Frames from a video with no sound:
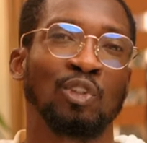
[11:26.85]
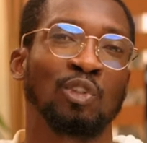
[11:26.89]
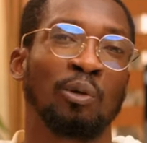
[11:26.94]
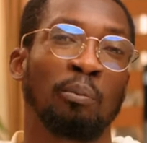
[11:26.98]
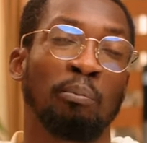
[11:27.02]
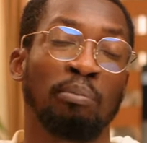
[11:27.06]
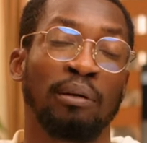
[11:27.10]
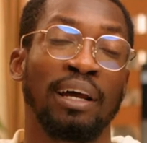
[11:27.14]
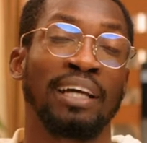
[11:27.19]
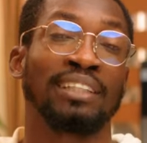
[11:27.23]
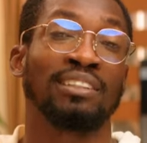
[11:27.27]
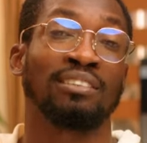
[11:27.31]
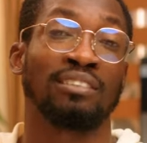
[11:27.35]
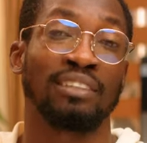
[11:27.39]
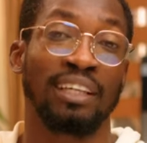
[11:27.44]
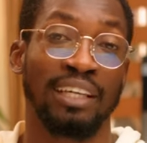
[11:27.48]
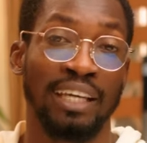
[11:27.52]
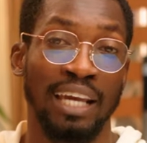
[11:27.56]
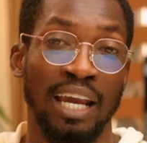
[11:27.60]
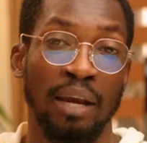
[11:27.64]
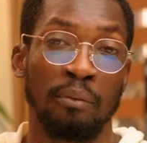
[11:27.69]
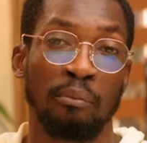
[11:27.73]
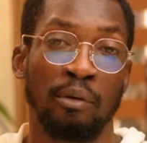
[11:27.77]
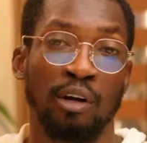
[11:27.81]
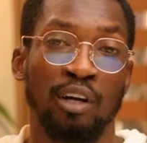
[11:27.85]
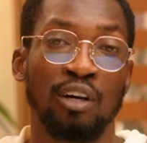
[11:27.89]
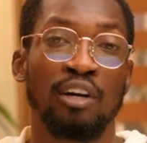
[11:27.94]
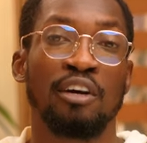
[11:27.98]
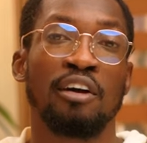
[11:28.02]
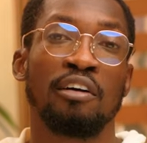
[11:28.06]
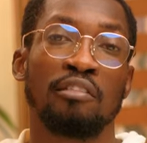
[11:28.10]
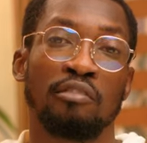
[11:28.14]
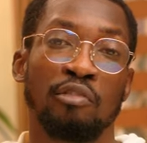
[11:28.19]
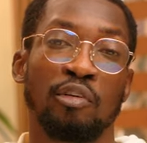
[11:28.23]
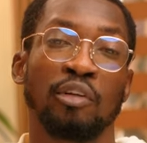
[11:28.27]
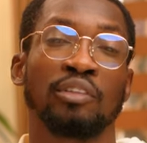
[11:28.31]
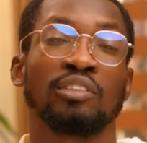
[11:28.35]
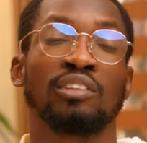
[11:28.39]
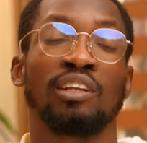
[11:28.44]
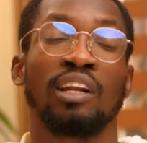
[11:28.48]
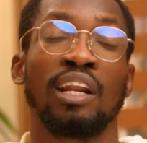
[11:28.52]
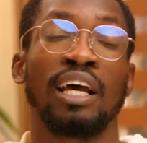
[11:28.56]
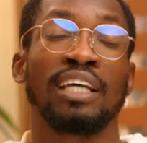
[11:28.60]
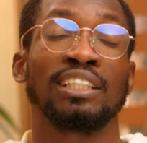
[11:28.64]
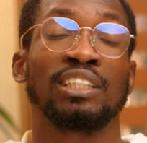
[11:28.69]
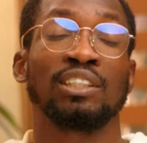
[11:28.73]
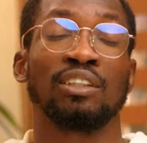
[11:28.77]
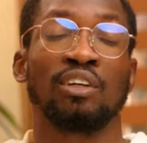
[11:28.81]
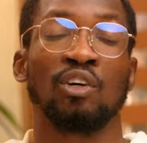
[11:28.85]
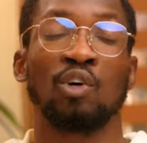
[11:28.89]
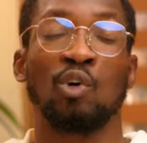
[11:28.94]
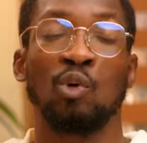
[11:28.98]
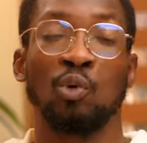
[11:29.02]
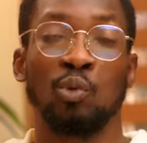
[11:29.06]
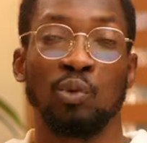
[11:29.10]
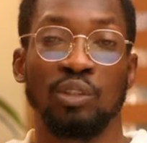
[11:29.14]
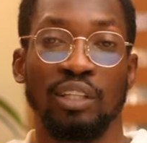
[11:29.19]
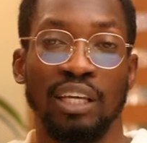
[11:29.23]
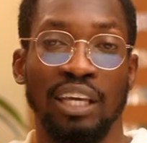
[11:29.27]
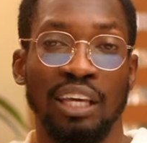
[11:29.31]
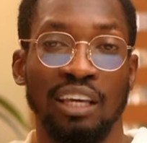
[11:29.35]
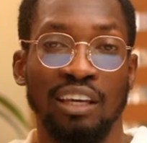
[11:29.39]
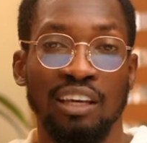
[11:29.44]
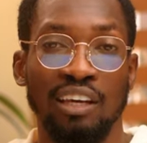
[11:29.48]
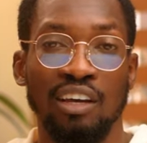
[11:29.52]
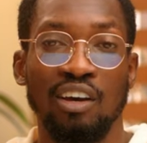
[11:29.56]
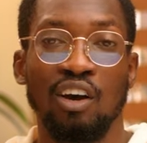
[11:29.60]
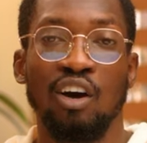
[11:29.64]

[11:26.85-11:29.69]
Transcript: supply to the camera for it to last a whole day.